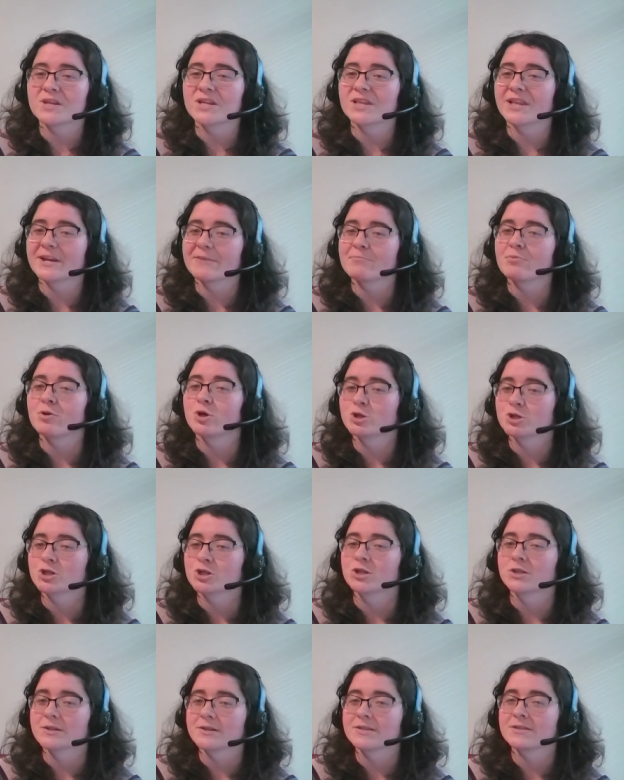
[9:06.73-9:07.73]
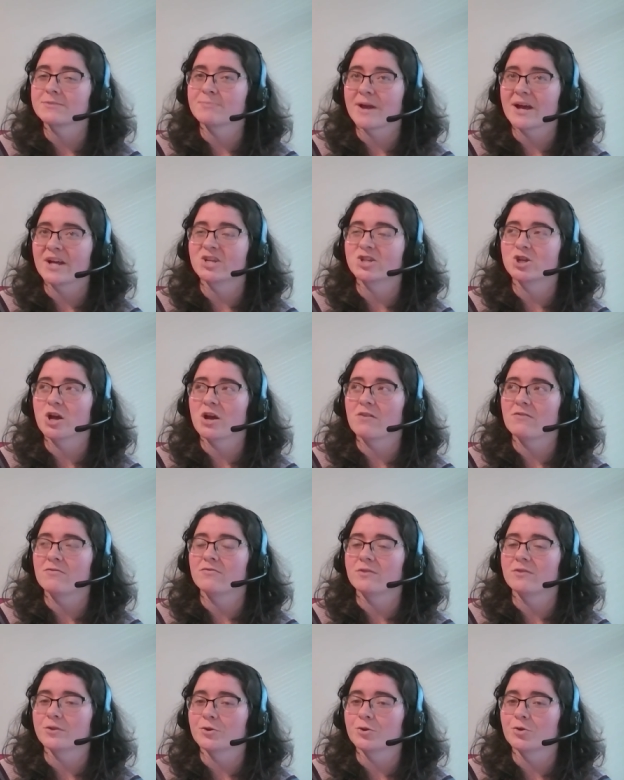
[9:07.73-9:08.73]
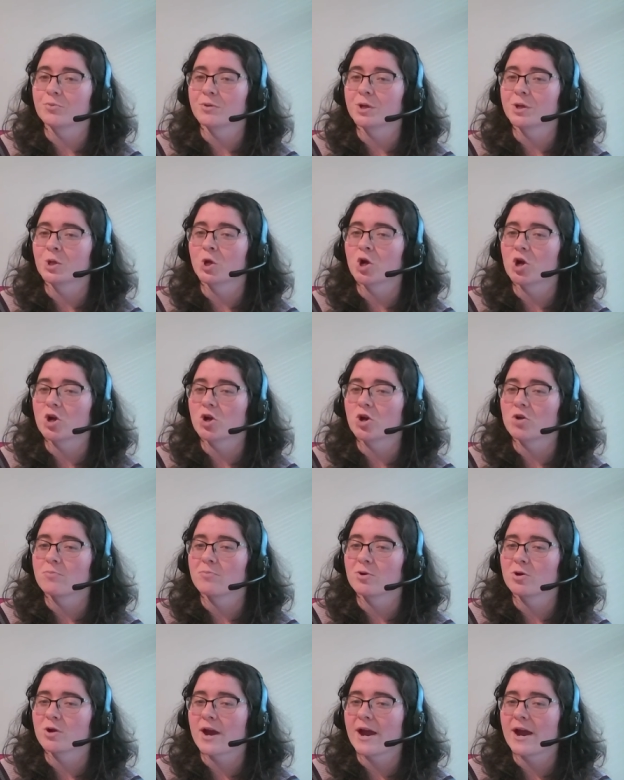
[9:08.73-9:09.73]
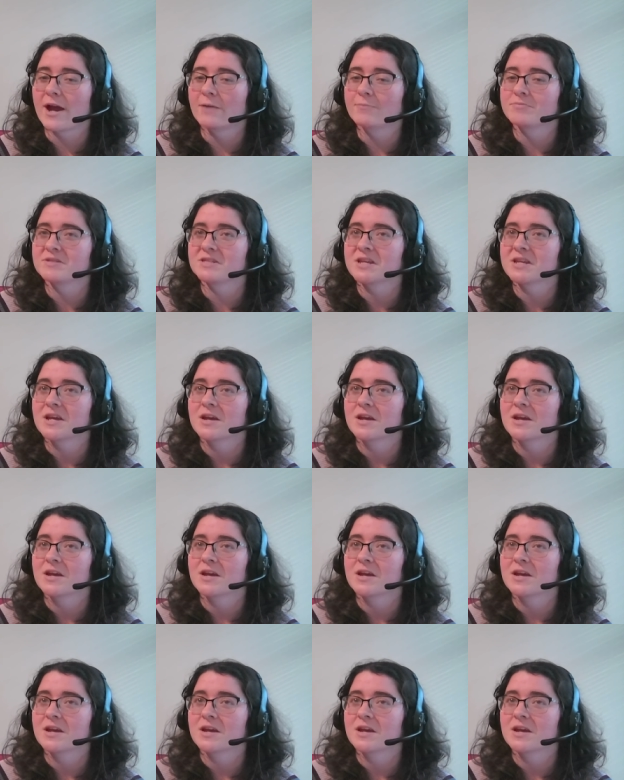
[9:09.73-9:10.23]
like, pushing this match off a little bit longer, perhaps.